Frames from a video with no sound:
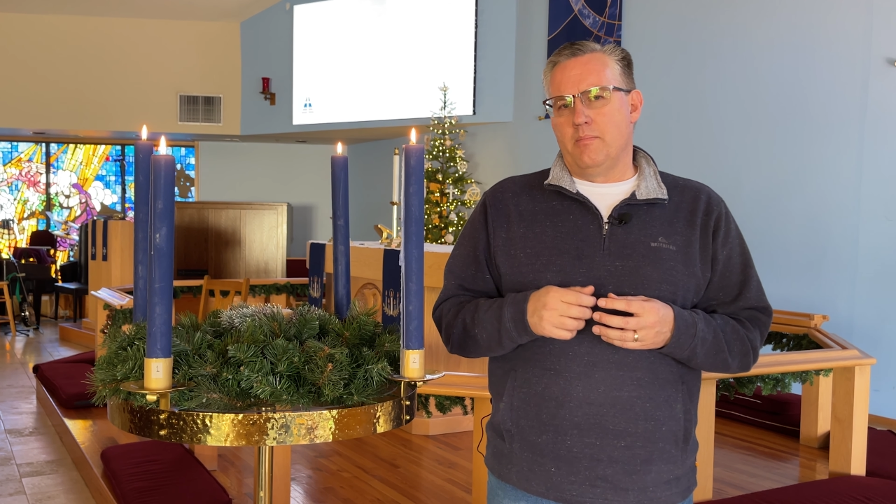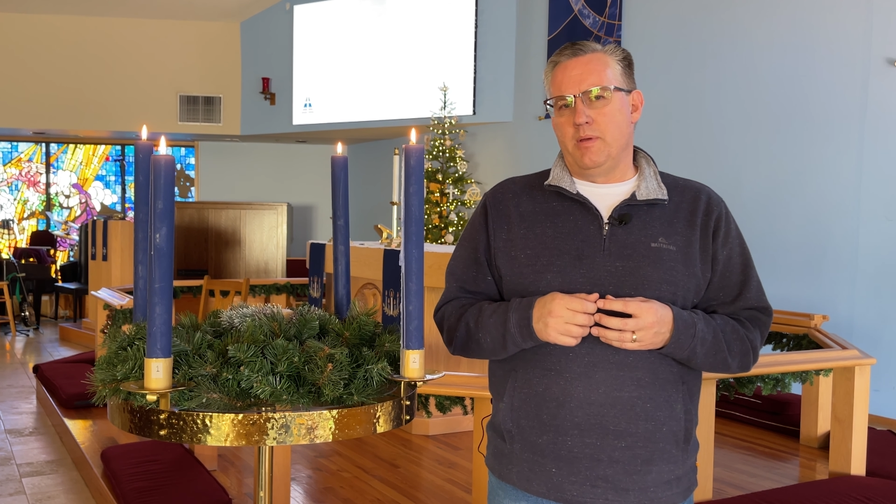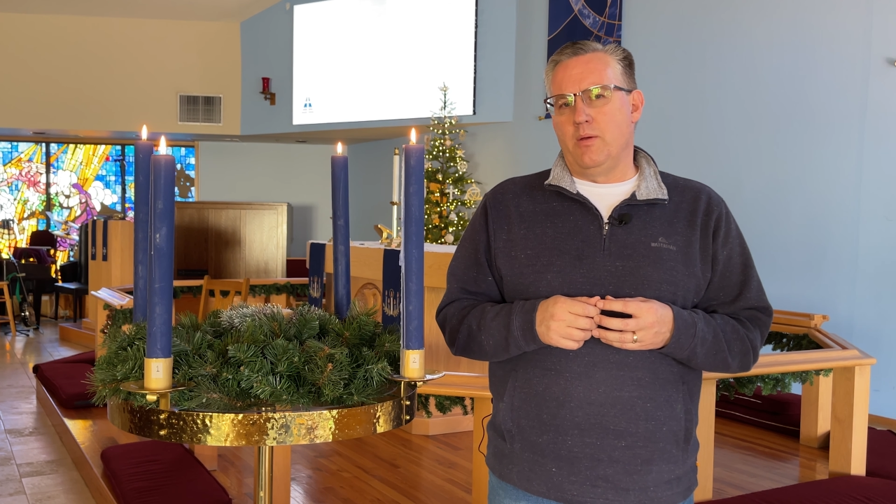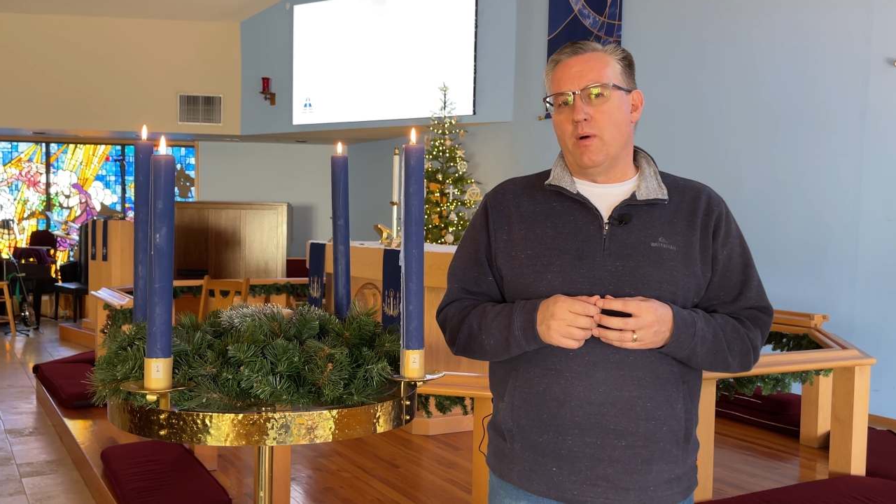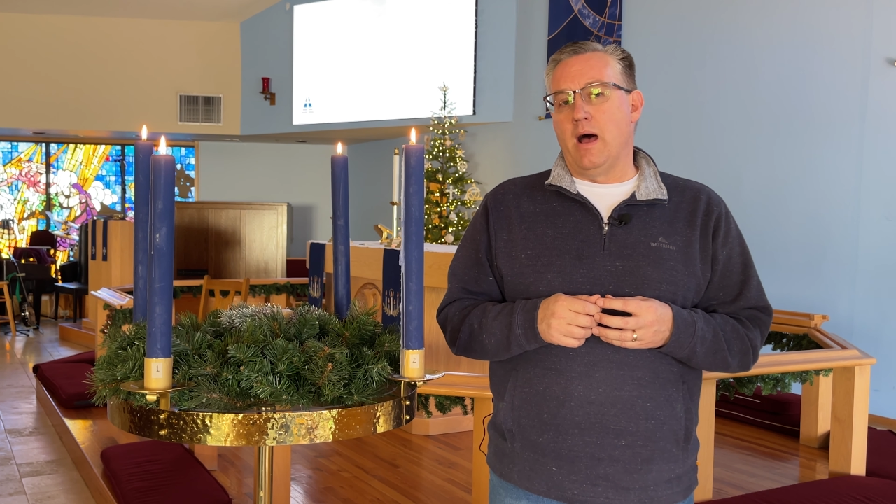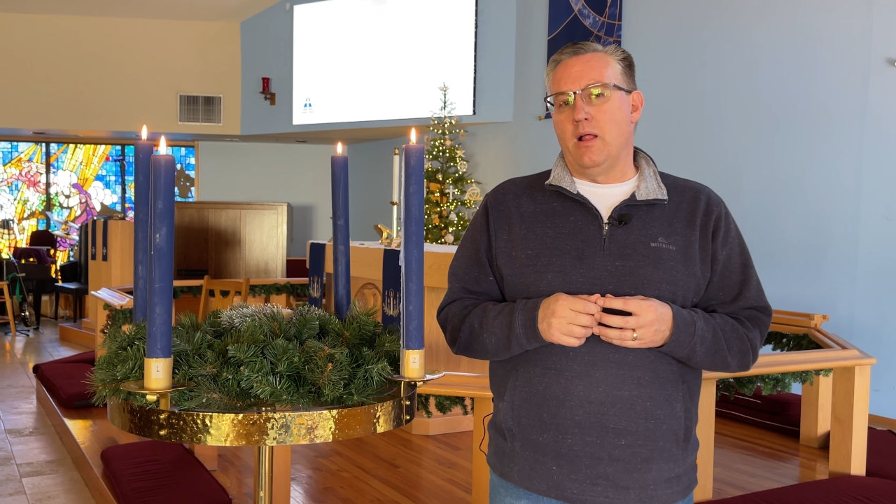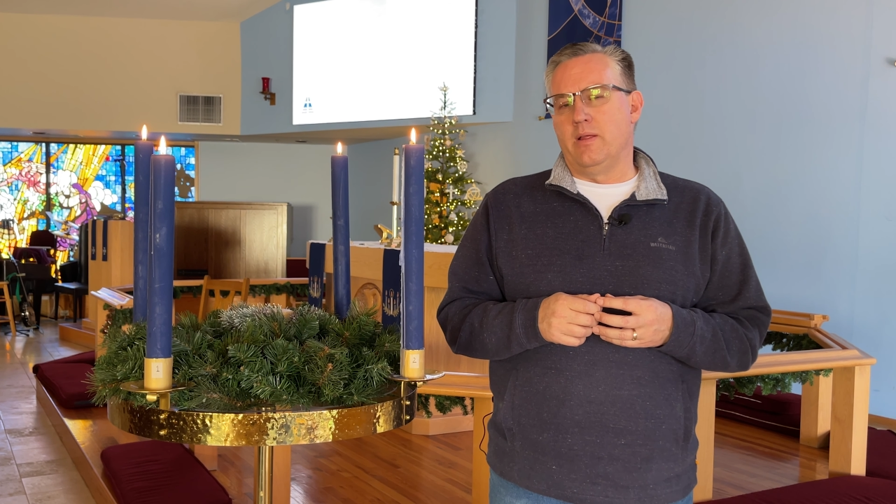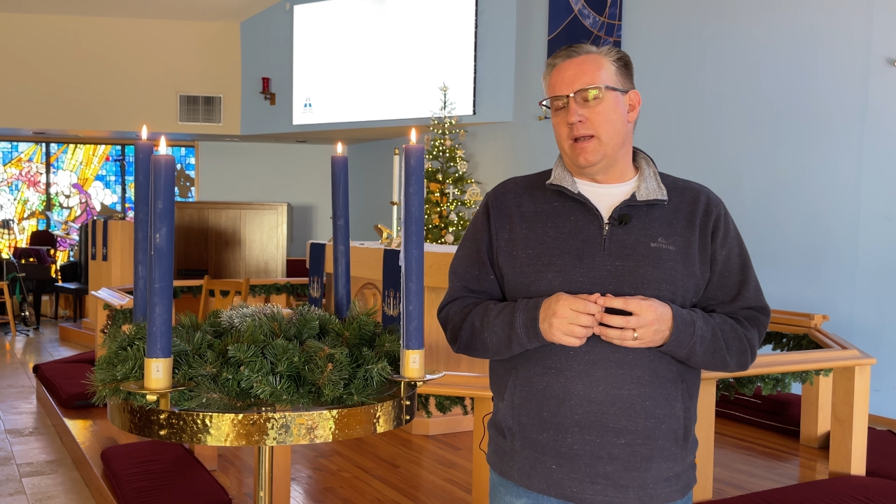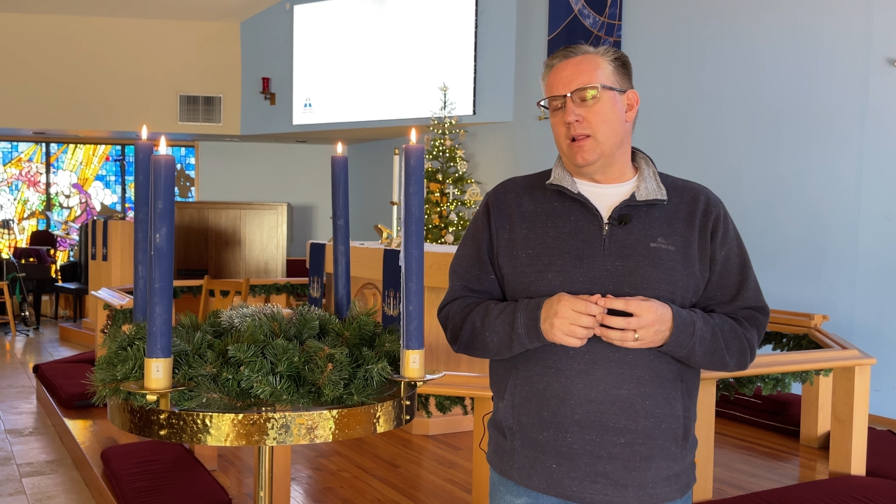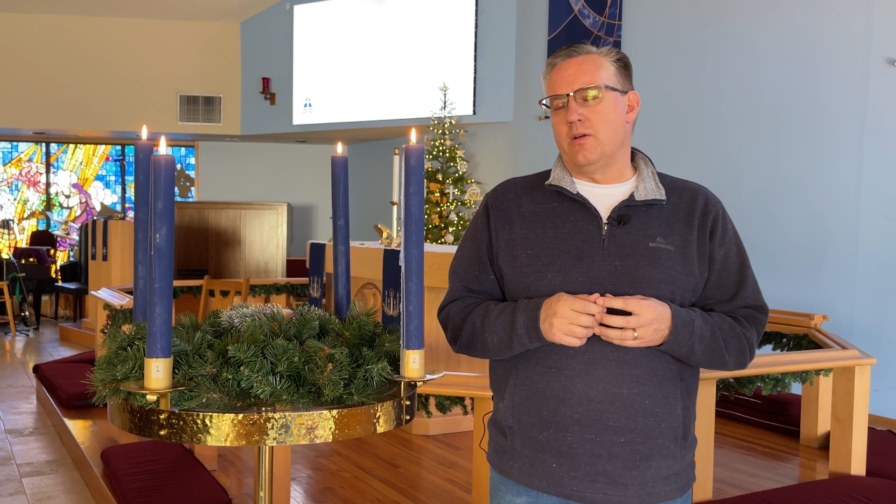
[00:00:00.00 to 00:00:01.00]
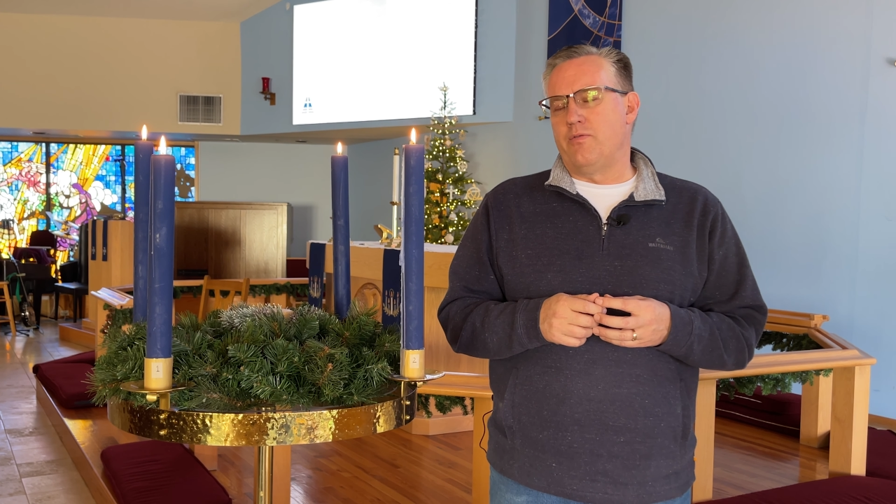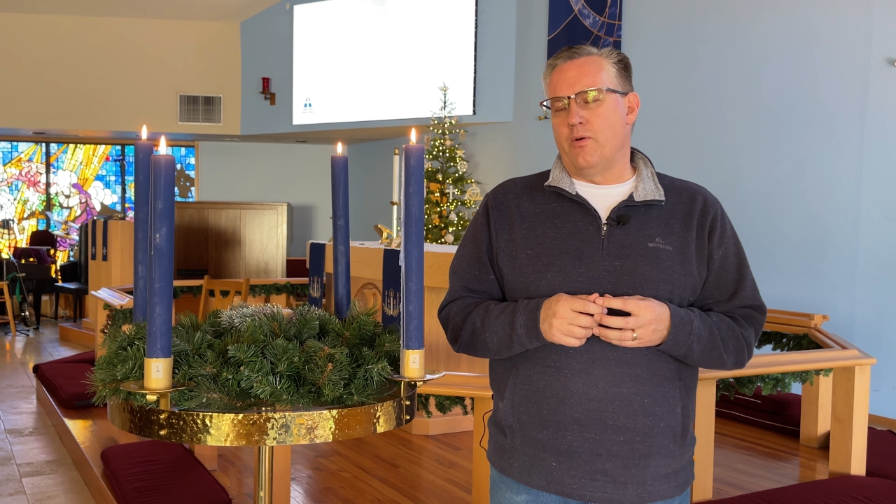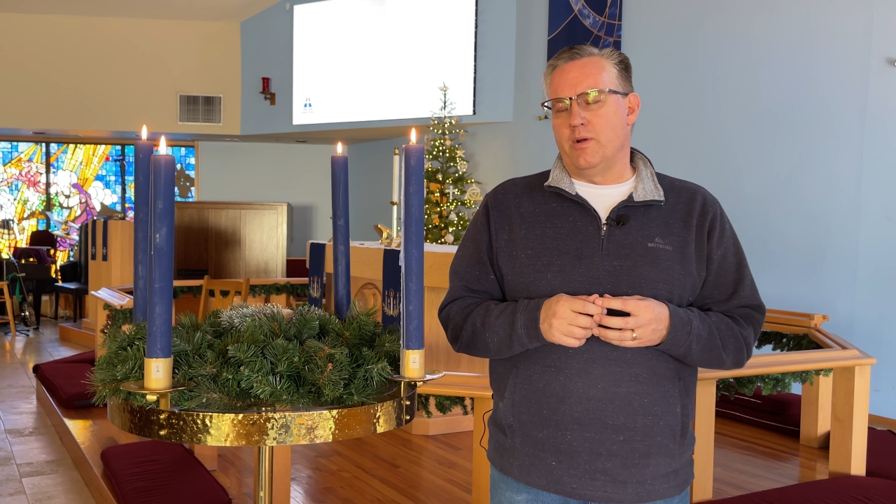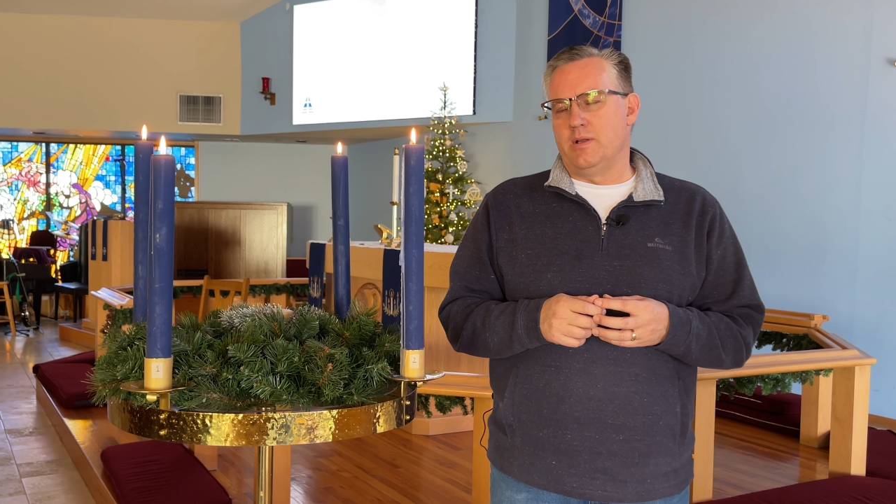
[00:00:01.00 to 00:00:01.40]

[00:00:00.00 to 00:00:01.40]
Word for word: Be well, and I look forward